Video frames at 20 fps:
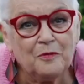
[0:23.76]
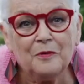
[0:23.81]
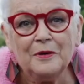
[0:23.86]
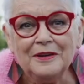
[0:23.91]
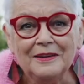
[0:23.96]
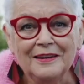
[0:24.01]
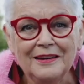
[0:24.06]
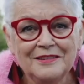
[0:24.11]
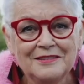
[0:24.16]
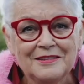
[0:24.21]
We
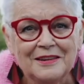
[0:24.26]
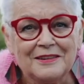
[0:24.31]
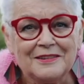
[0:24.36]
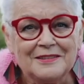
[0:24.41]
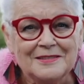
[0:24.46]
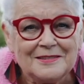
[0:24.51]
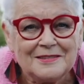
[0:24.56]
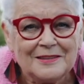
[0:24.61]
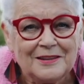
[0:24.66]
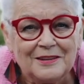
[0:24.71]
need to
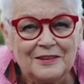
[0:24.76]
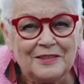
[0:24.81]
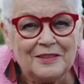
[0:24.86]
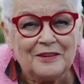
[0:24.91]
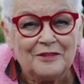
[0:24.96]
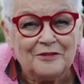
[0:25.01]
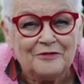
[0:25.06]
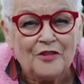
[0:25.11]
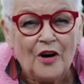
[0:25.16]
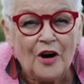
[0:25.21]
consider
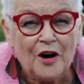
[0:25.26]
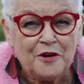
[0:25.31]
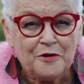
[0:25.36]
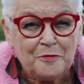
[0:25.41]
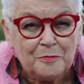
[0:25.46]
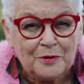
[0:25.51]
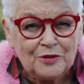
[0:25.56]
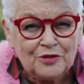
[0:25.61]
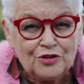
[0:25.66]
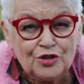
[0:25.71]
the
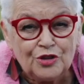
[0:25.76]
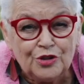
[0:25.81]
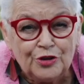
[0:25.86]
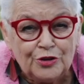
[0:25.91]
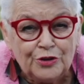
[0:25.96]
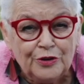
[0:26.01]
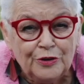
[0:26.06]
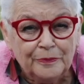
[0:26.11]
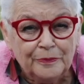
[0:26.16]
environment too.